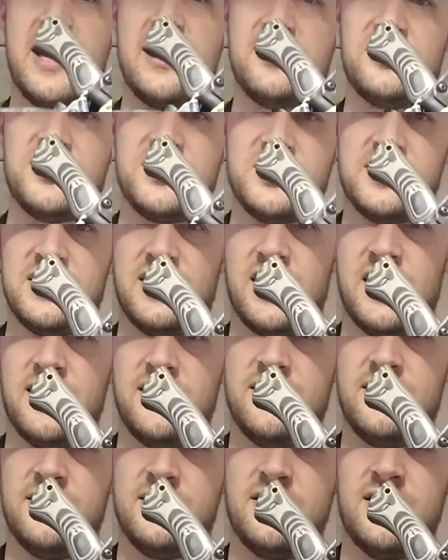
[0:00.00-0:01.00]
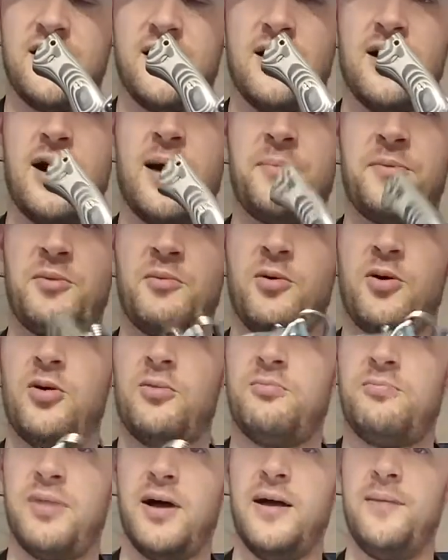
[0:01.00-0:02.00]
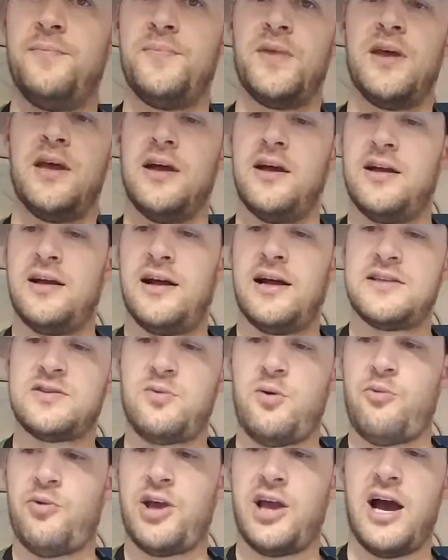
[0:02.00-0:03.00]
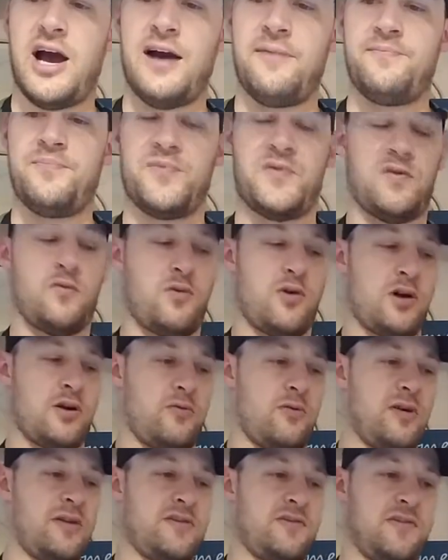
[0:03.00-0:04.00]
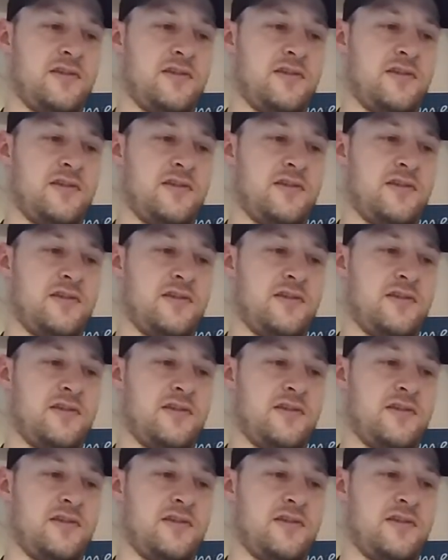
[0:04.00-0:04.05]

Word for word: It's just not not optimal, but that's what we got to work with.